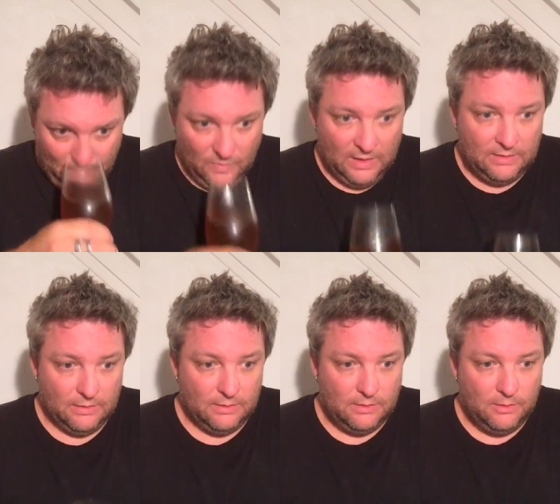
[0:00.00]
This
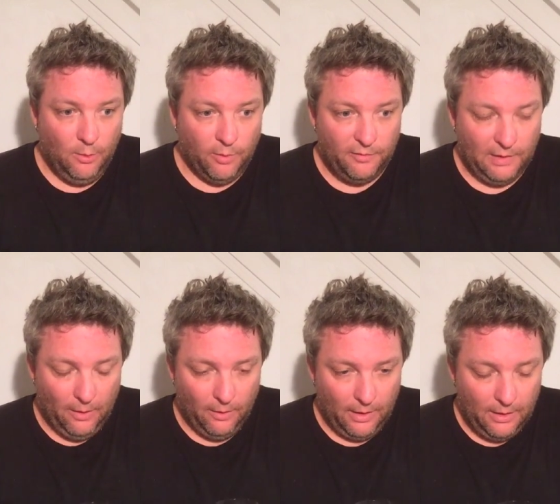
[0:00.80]
is super
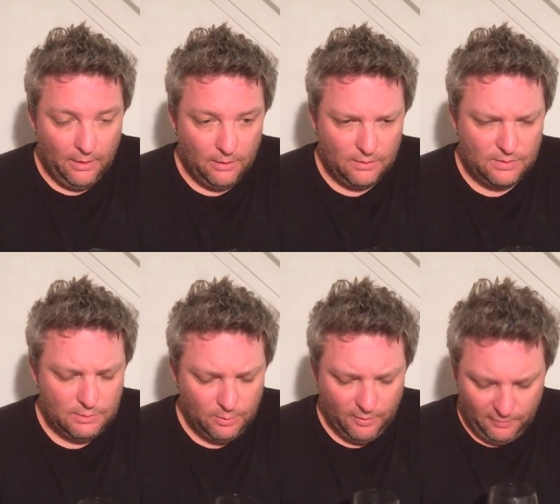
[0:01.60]
flowery,
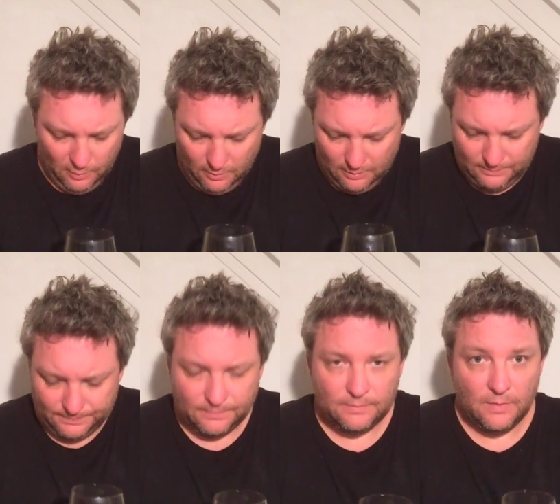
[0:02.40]
super floral.
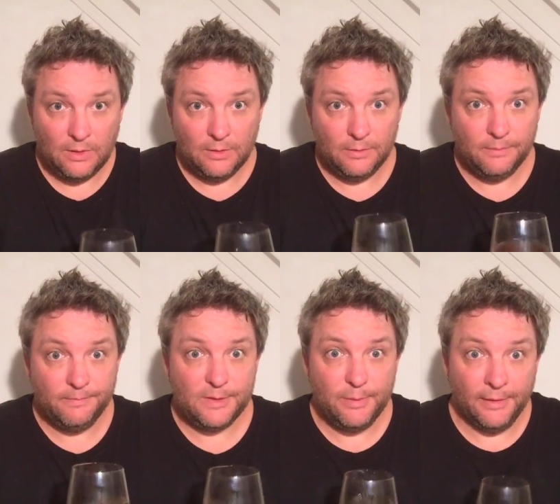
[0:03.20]

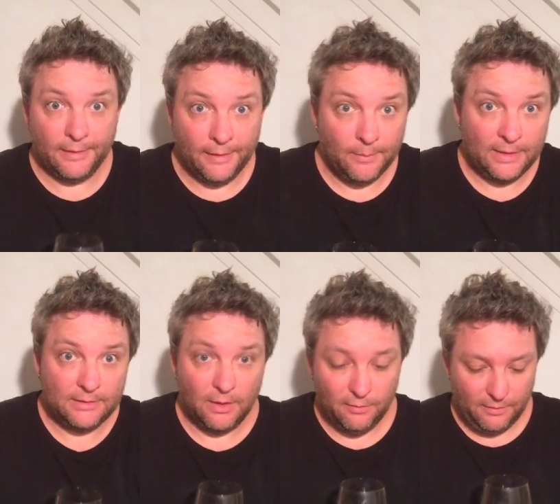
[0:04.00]
Spilling it on
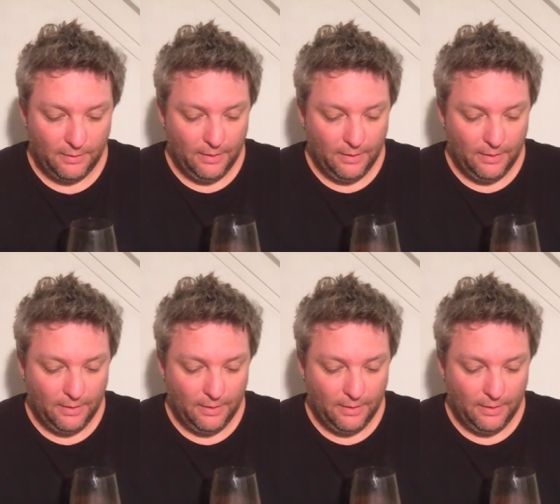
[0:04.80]
myself.